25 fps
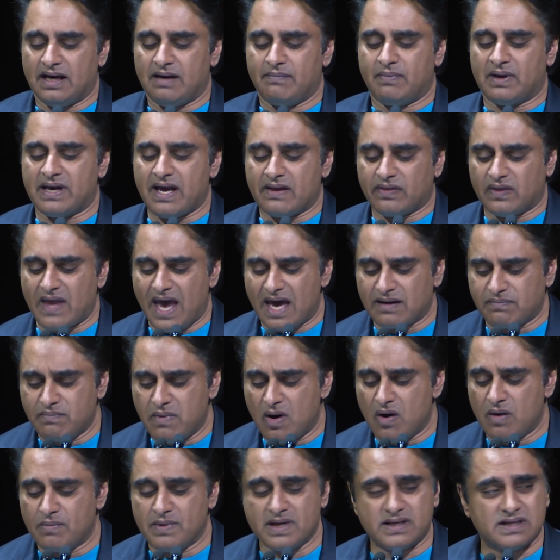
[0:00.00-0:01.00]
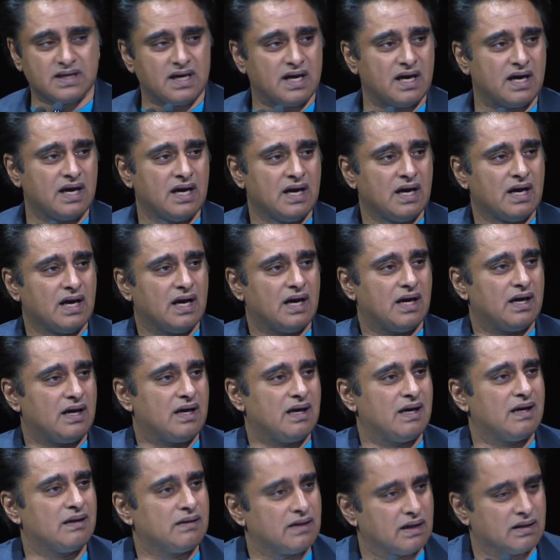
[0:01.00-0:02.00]
but at that moment,
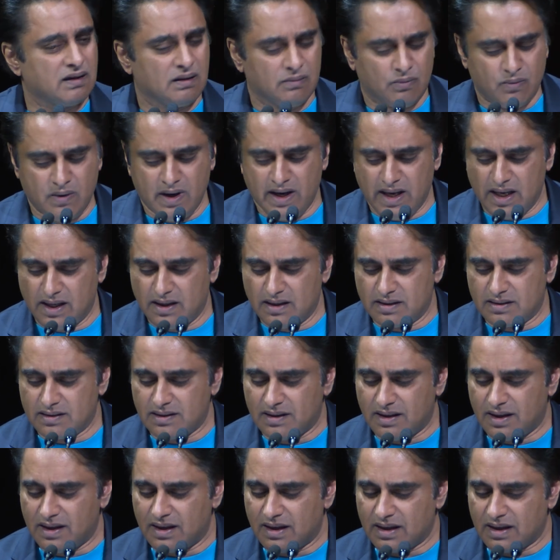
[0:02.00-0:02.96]
a little wind